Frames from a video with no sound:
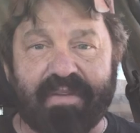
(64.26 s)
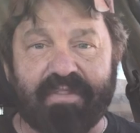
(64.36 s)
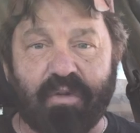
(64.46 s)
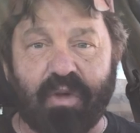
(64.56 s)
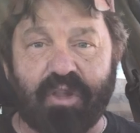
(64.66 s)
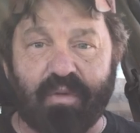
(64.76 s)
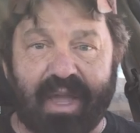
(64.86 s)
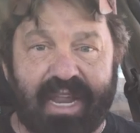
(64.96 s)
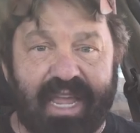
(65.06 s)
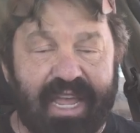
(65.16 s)
lifted on you
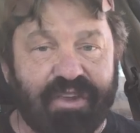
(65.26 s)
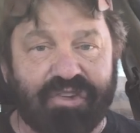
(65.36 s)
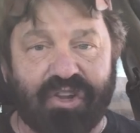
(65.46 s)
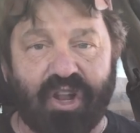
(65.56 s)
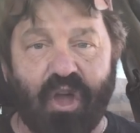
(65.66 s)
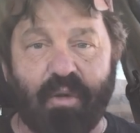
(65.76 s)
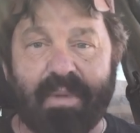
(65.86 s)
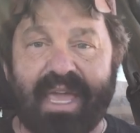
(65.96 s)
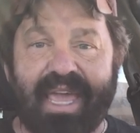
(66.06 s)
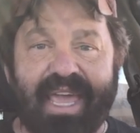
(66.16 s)
and his shalom,
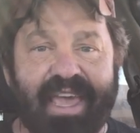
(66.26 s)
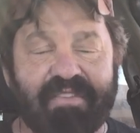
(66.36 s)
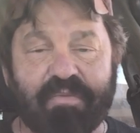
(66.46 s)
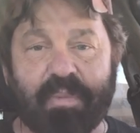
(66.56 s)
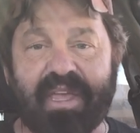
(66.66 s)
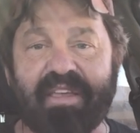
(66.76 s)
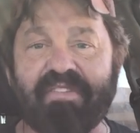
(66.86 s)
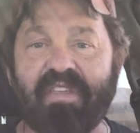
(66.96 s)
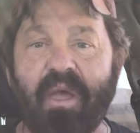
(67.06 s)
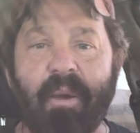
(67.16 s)
his
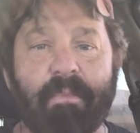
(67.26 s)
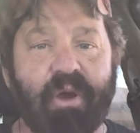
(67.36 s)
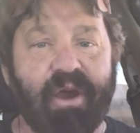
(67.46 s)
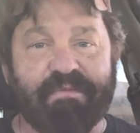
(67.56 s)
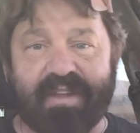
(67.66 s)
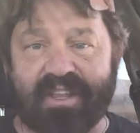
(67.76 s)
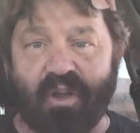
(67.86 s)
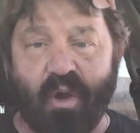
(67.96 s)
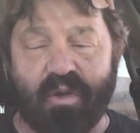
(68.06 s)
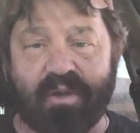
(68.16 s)
peace, perfect,
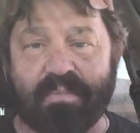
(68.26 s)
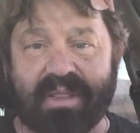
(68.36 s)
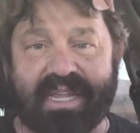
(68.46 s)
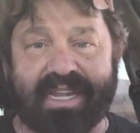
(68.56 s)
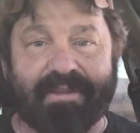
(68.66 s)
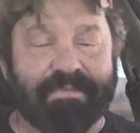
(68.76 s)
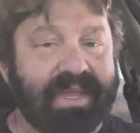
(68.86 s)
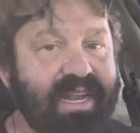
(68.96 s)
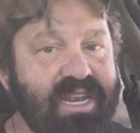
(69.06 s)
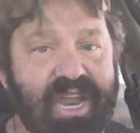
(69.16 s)
whole, complete
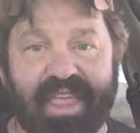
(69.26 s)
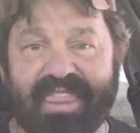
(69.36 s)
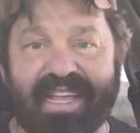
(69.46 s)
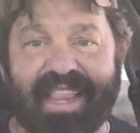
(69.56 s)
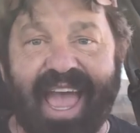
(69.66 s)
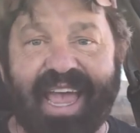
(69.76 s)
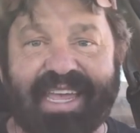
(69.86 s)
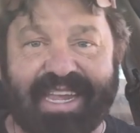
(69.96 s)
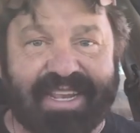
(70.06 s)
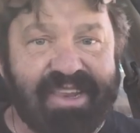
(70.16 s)
nothing
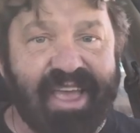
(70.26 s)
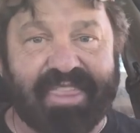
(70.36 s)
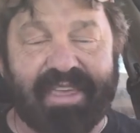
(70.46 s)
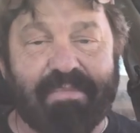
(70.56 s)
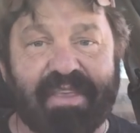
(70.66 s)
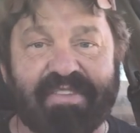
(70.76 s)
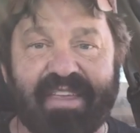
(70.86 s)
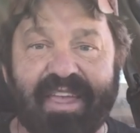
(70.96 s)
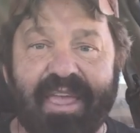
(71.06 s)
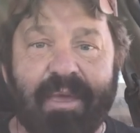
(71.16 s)
lacking, nothing
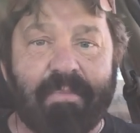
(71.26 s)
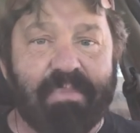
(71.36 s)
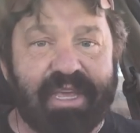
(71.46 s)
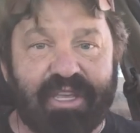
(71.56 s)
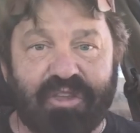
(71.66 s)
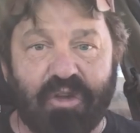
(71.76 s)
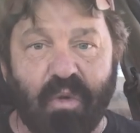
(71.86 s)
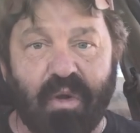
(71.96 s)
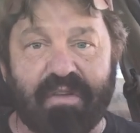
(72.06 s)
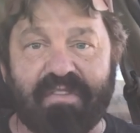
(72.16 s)
missing, be
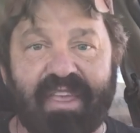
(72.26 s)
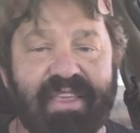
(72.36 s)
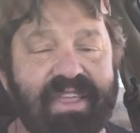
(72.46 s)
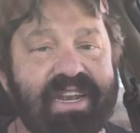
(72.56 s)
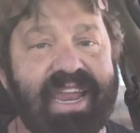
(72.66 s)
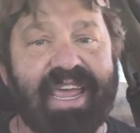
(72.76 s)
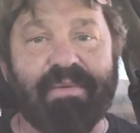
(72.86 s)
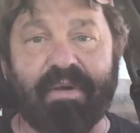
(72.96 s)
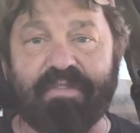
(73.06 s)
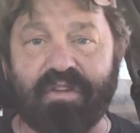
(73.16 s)
yours in the
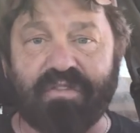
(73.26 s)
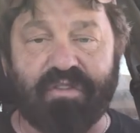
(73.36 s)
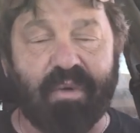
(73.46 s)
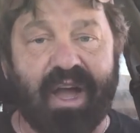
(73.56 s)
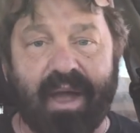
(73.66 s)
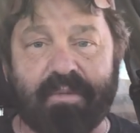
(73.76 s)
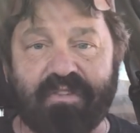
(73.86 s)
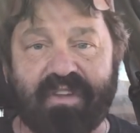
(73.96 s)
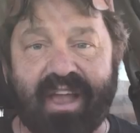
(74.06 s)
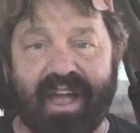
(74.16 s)
name of Yeshua
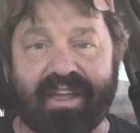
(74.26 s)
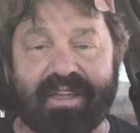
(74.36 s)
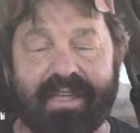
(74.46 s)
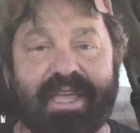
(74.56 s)
HaMashiach.